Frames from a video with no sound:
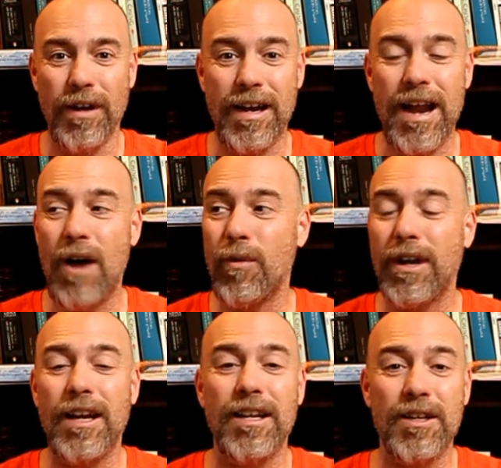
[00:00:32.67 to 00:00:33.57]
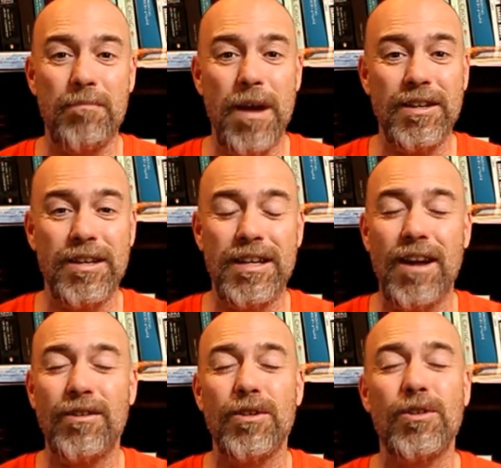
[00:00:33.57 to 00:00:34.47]
and now we're getting this message
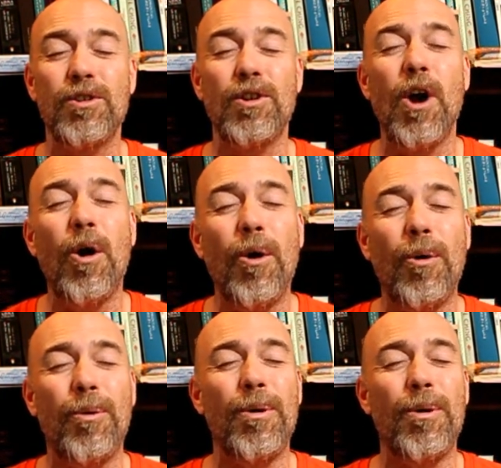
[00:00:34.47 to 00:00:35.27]
out to so